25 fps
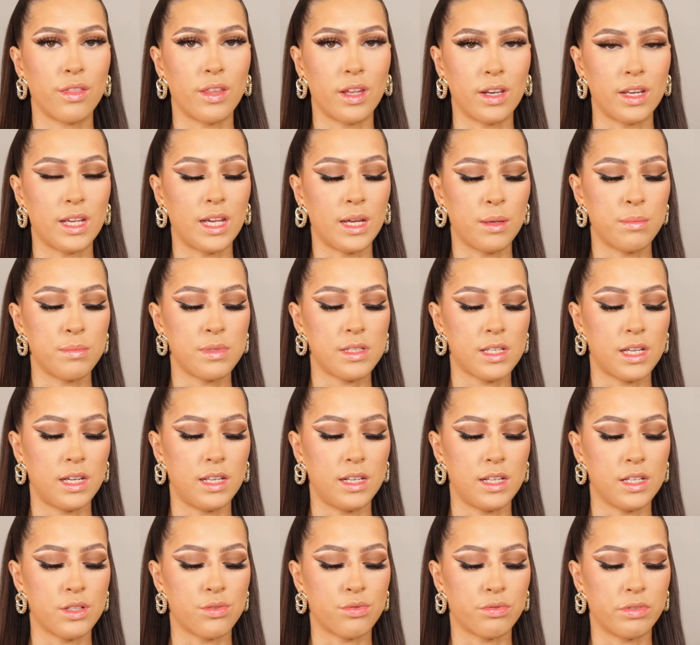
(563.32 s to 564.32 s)
Then Kim's skin
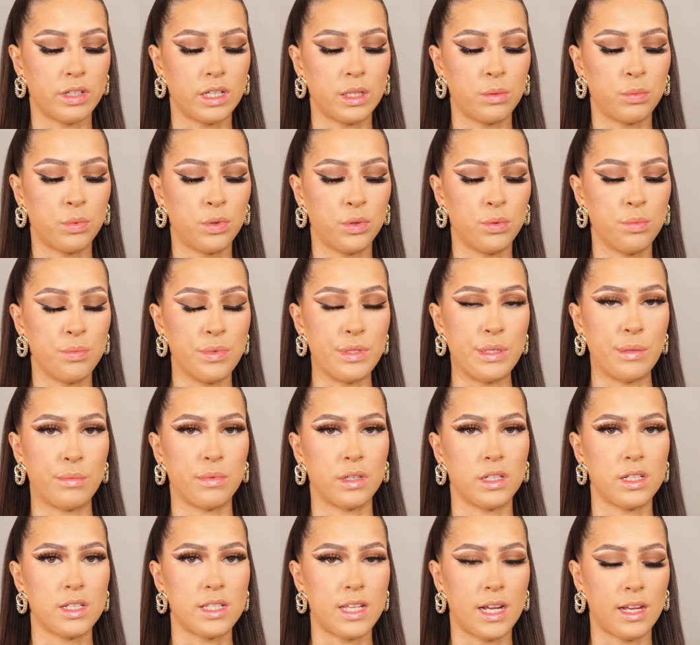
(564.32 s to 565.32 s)
is really warm, so I'm
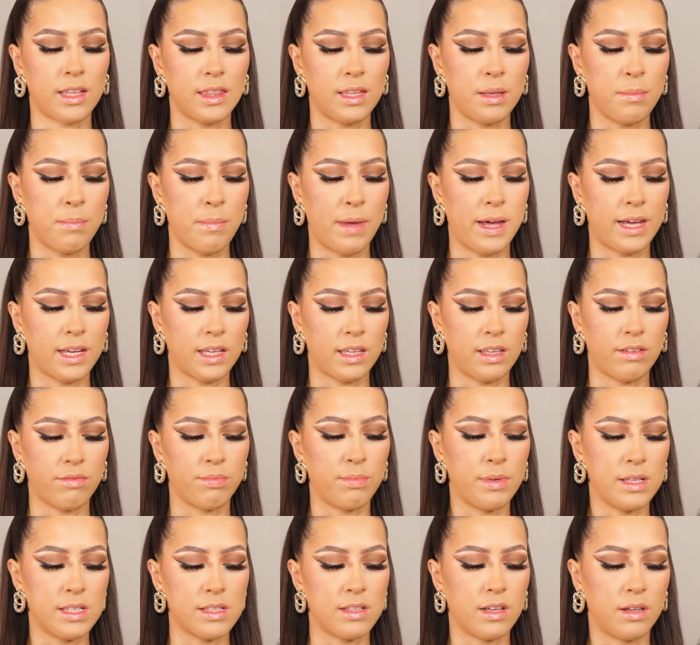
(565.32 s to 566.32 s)
going to take the MAC Give
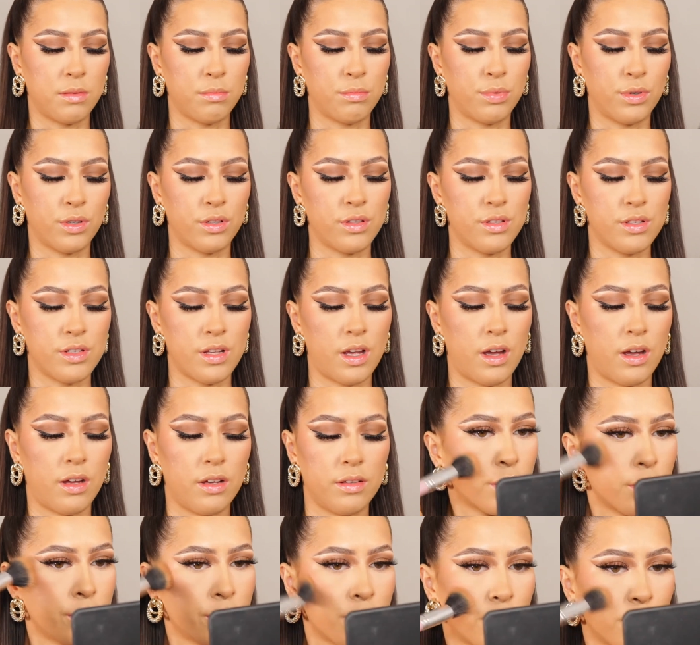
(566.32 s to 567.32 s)
Me Sun bronzer
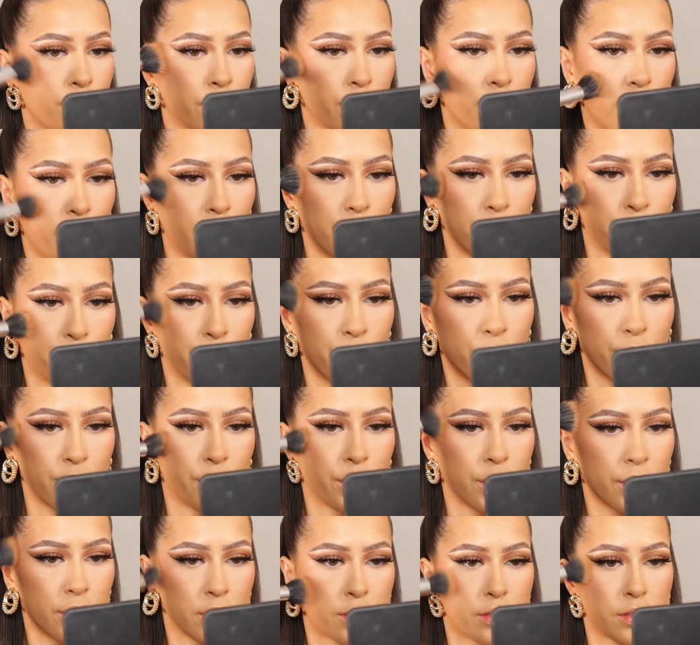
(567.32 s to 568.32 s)
and put
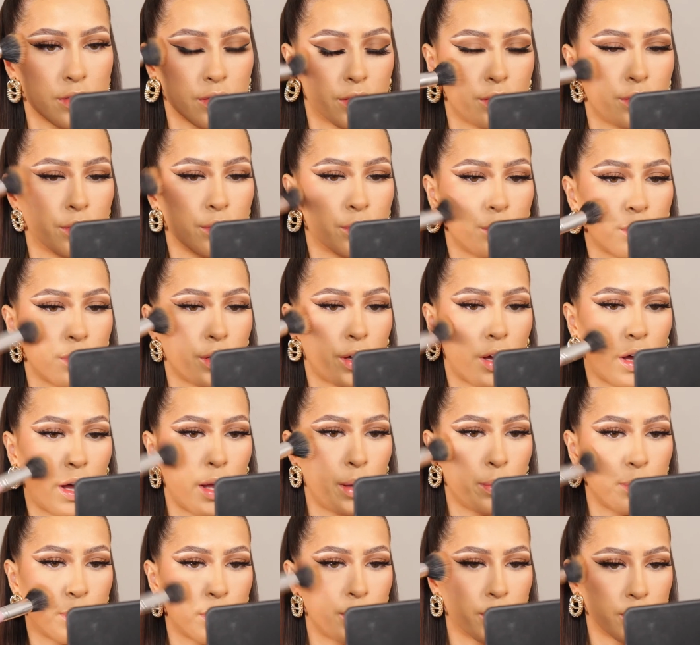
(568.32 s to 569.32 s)
this on all the high
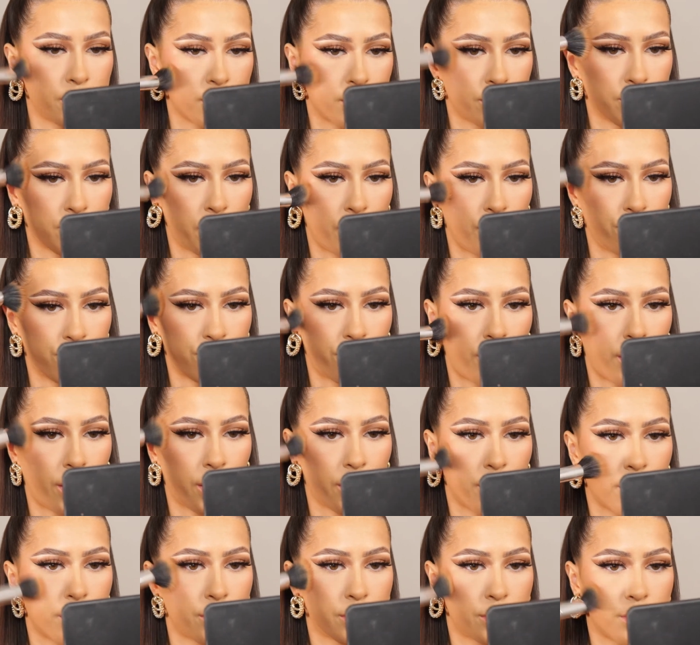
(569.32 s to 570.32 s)
points of my
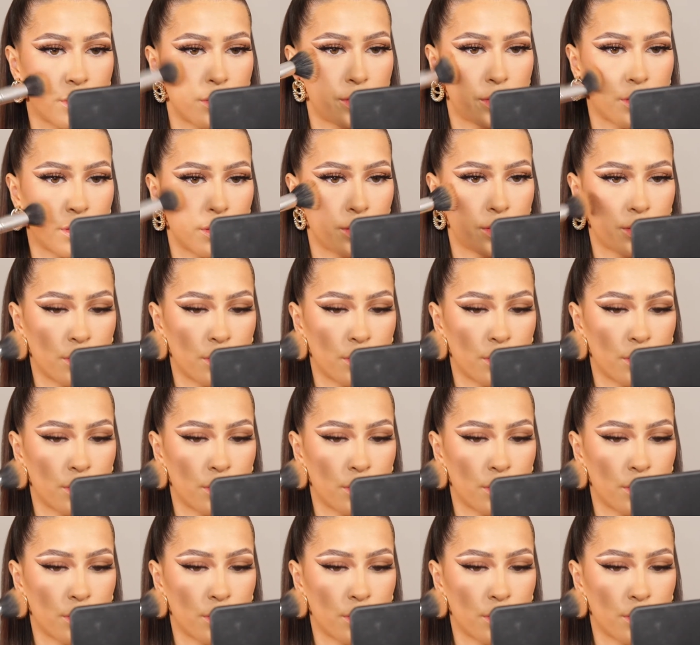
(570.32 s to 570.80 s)
face.